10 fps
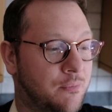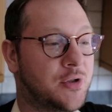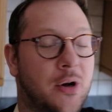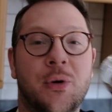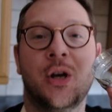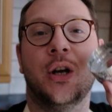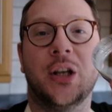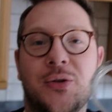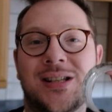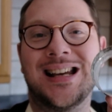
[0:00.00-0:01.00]
So
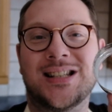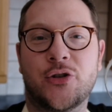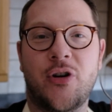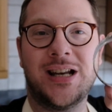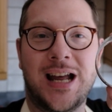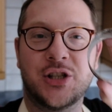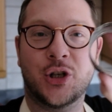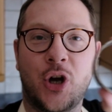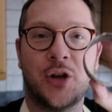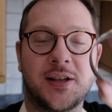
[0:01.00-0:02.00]
using a straight edge
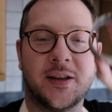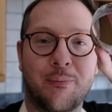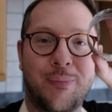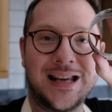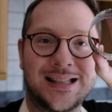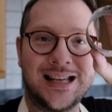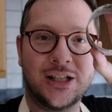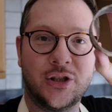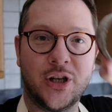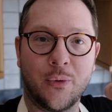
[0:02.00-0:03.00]
cutter, the best thing
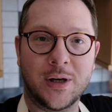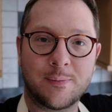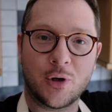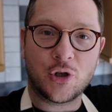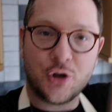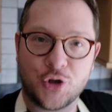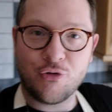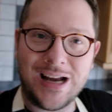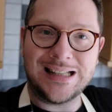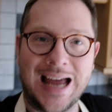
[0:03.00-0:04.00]
to do is push
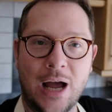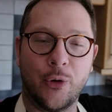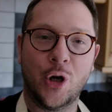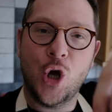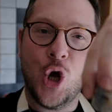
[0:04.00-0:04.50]
straight down,